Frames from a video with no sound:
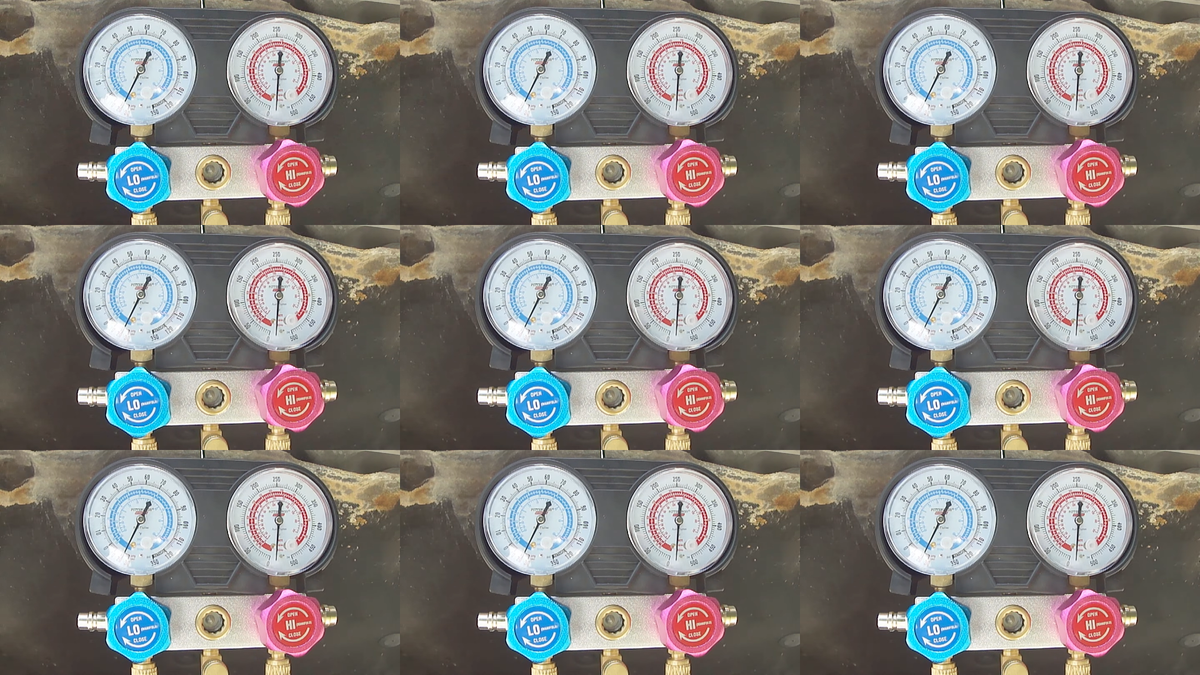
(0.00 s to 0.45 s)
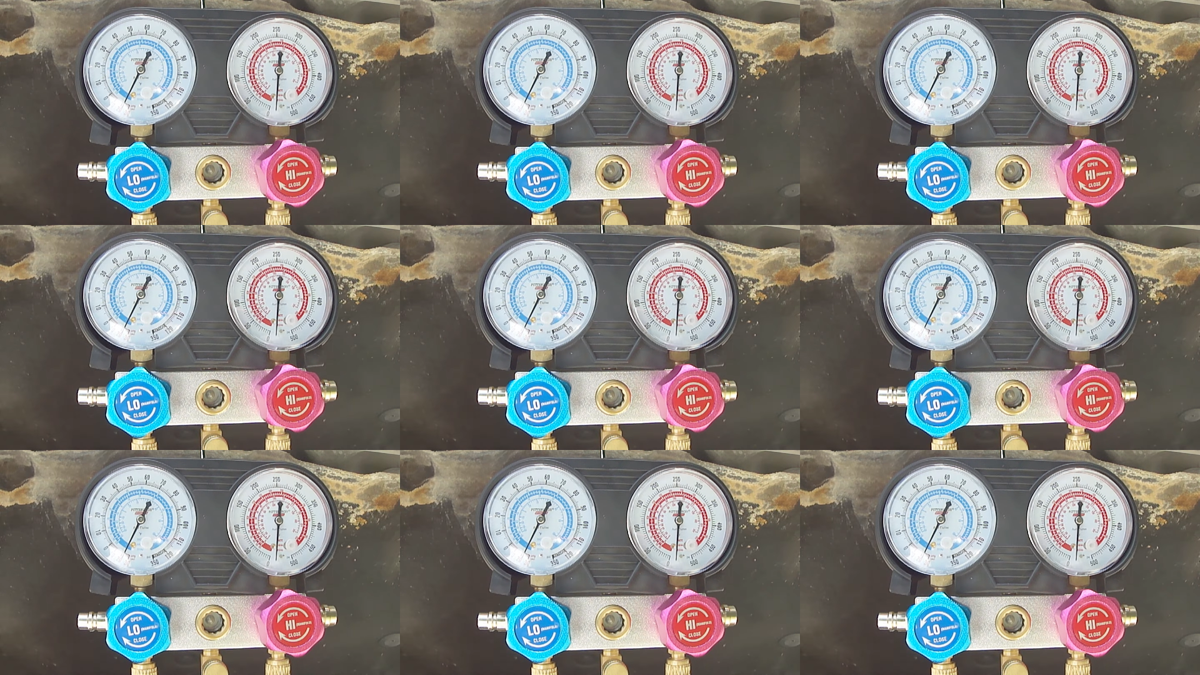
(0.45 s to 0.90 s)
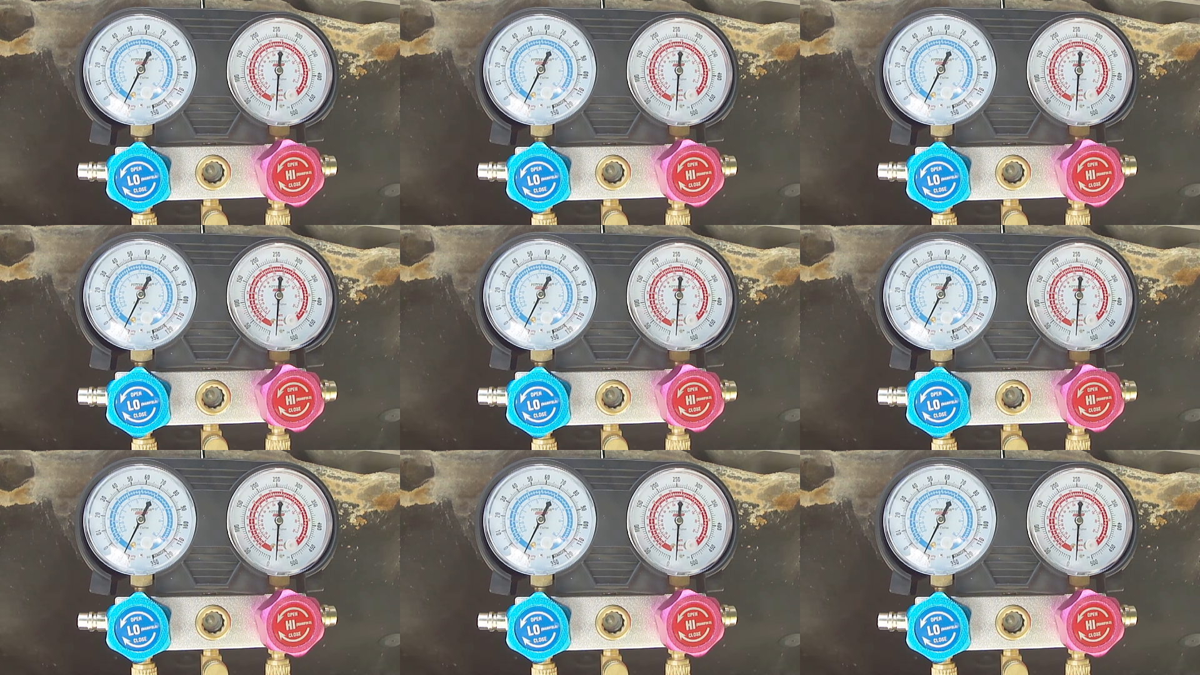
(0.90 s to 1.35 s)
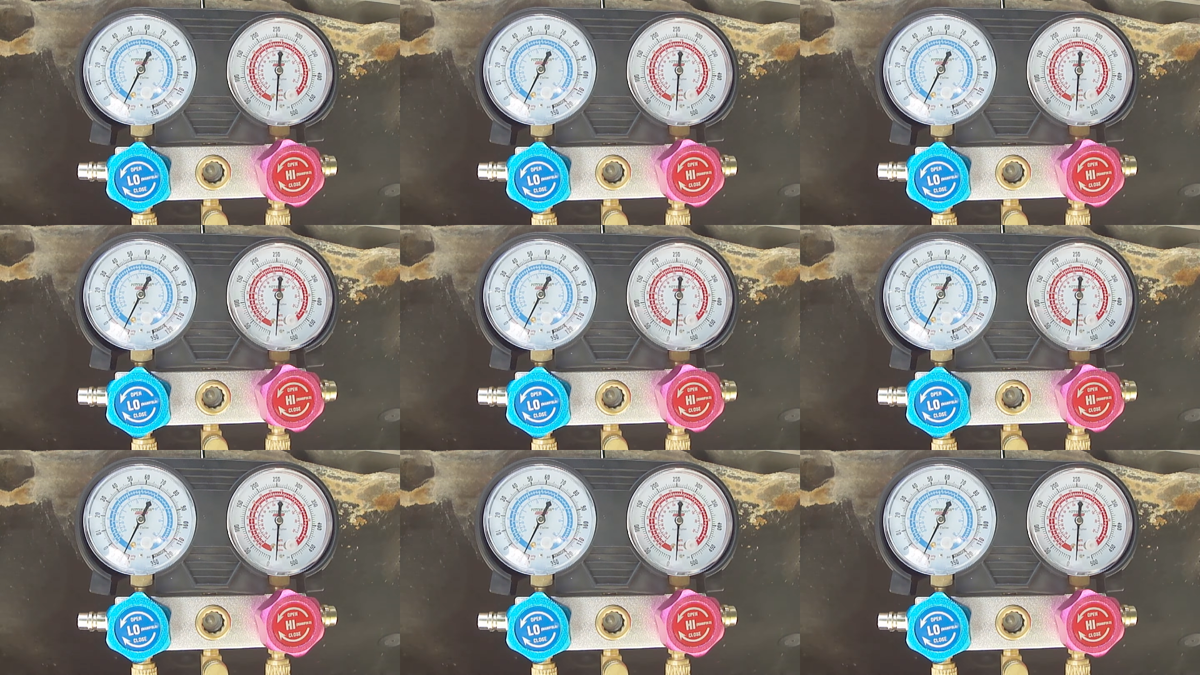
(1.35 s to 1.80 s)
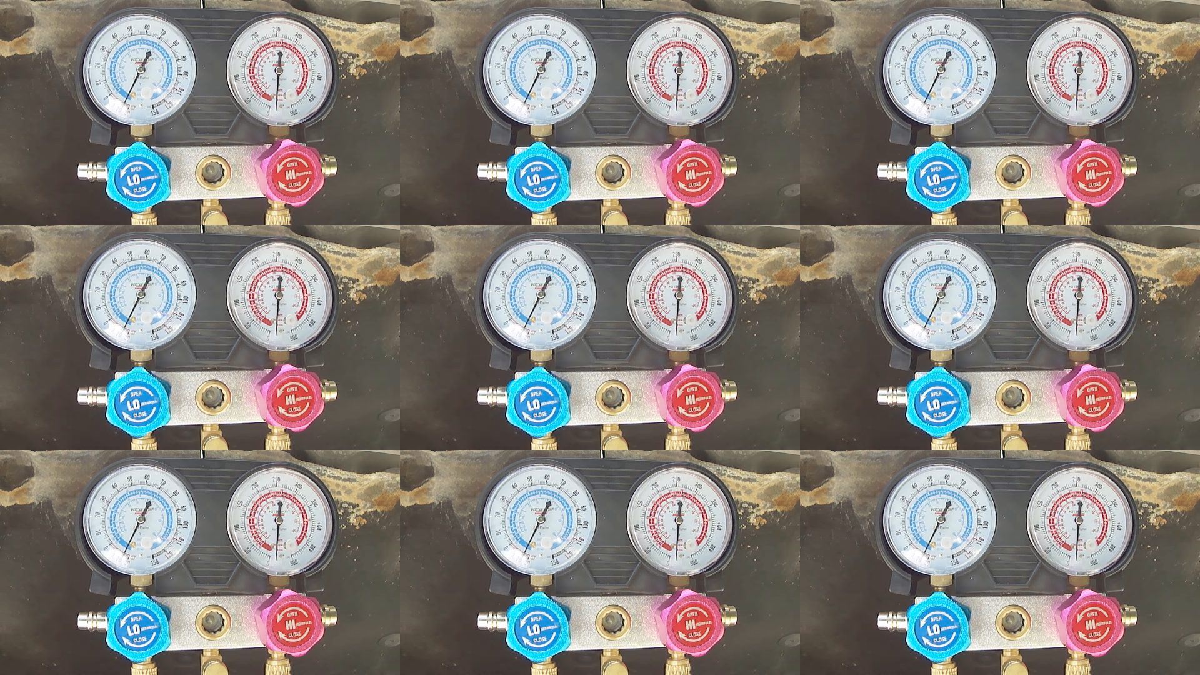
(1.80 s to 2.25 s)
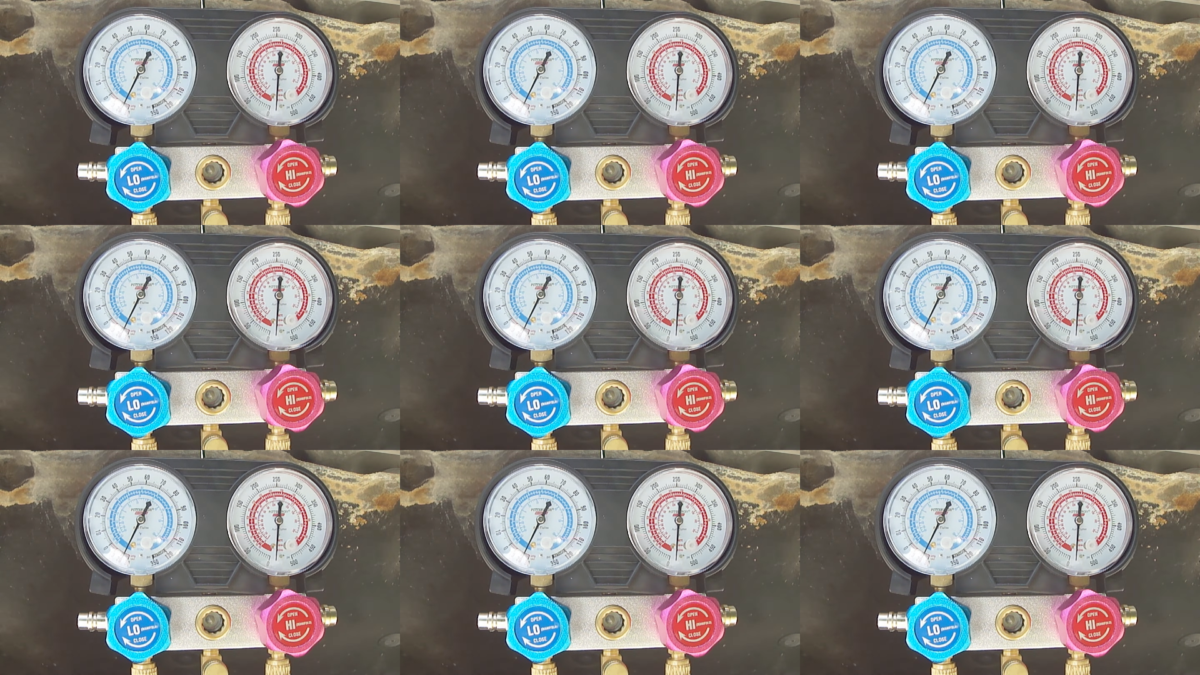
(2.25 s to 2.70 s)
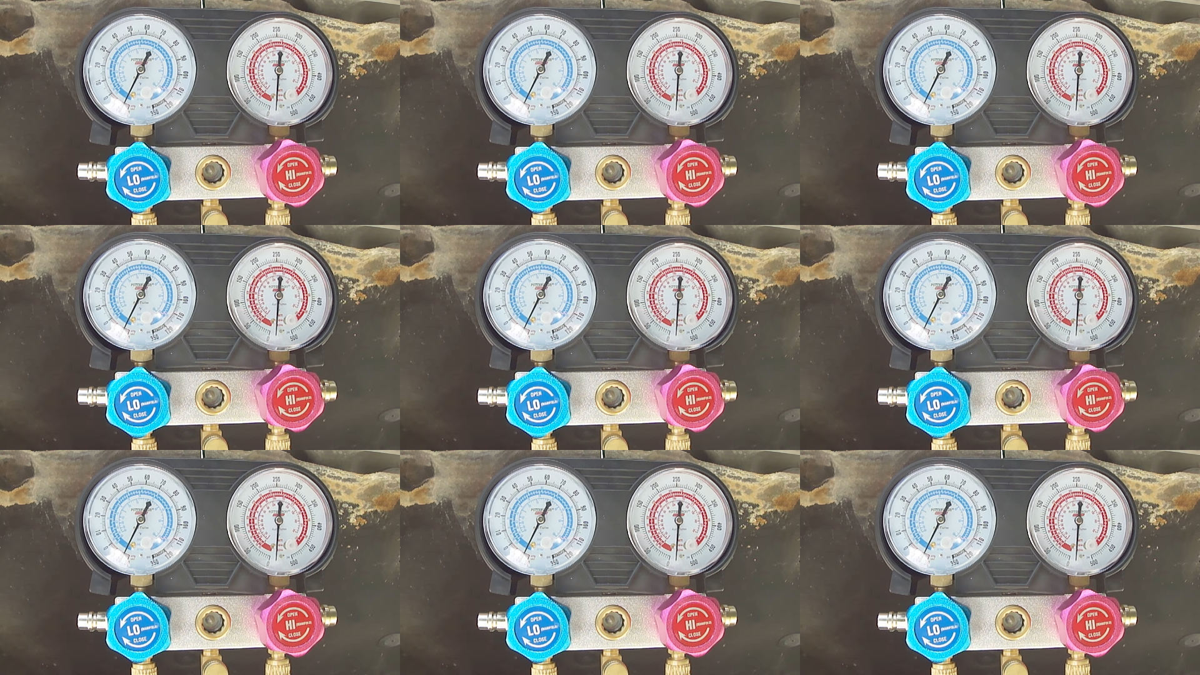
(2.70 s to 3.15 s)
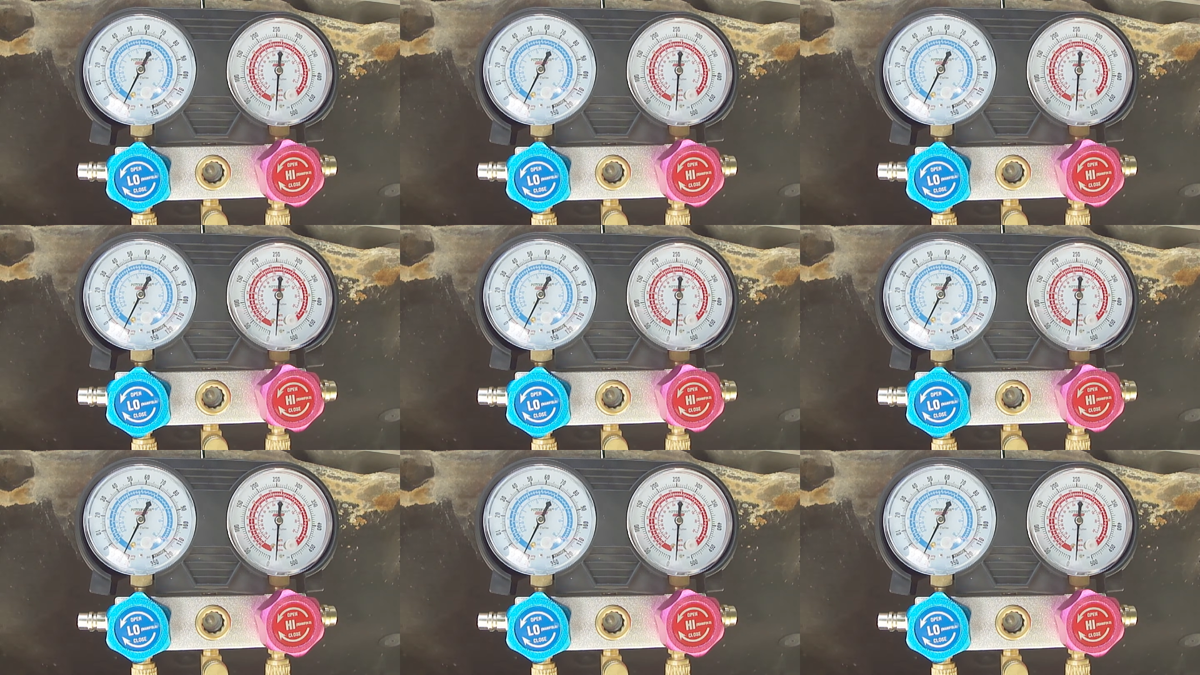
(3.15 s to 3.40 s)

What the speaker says: [unreadable: no face in view]